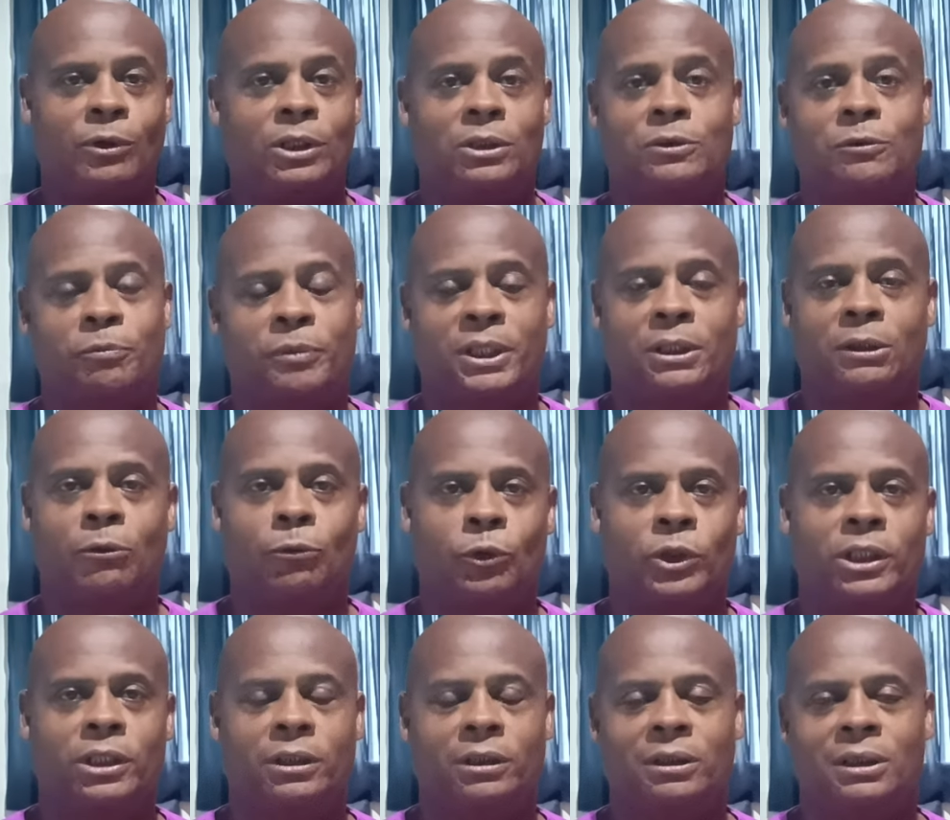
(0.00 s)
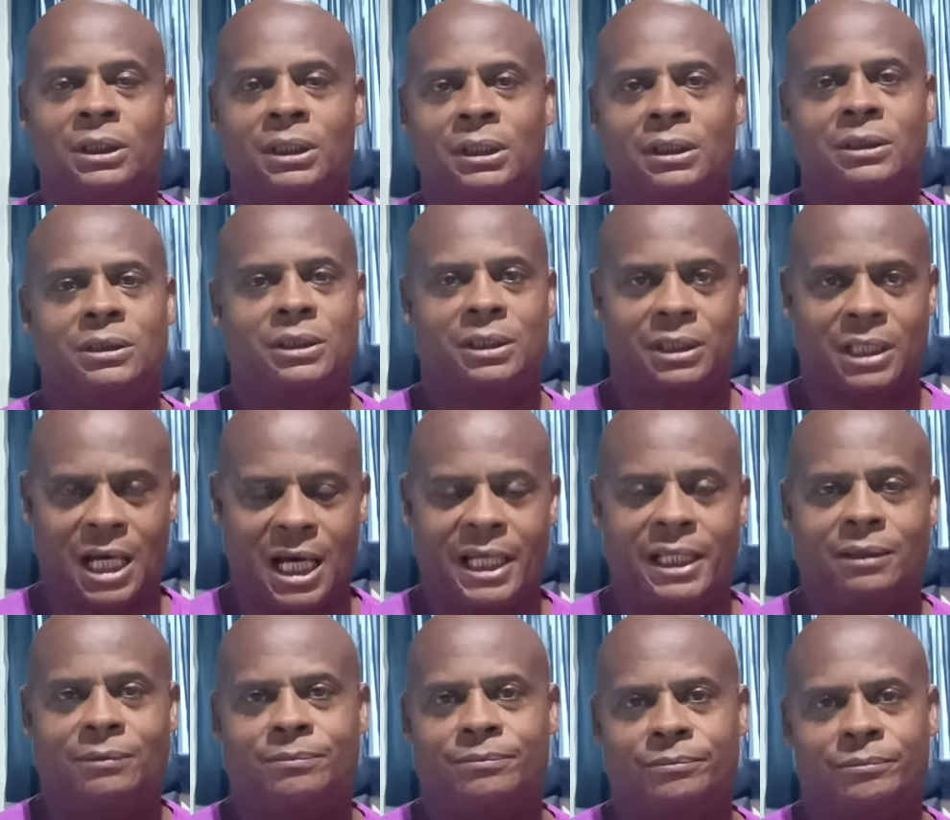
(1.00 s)
We're going to spin the wheel
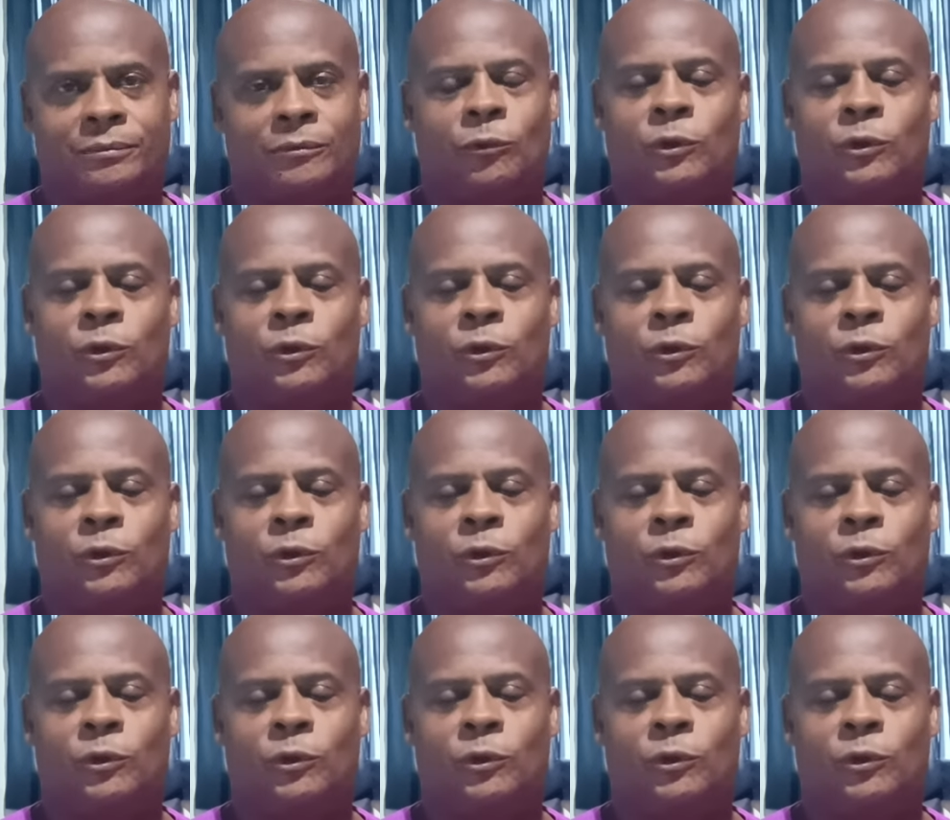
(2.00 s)
tonight.